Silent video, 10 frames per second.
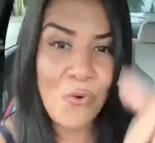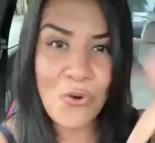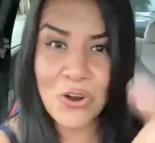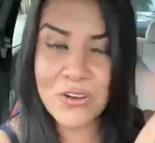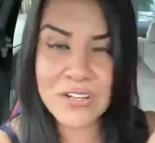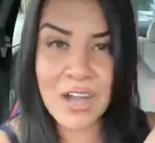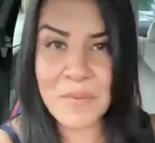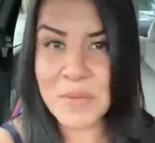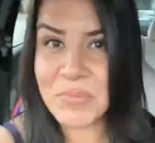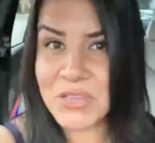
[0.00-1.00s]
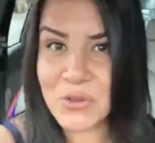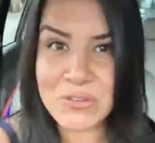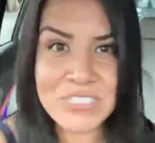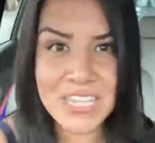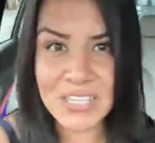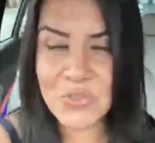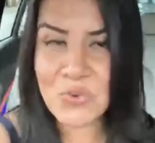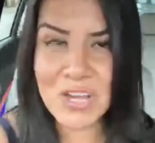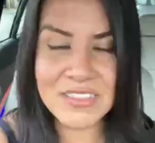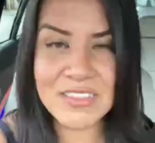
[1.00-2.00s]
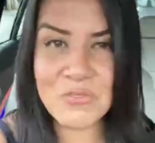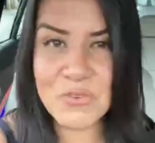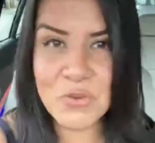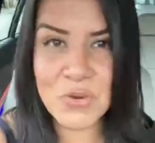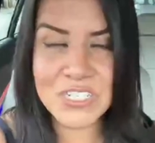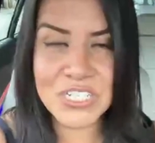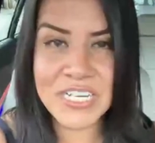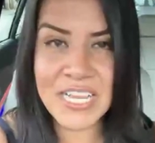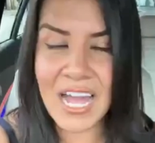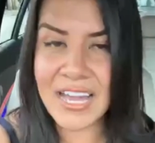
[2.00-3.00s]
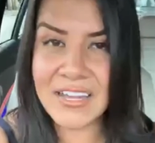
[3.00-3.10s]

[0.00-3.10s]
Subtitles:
or comment below saying you want the free worksheet.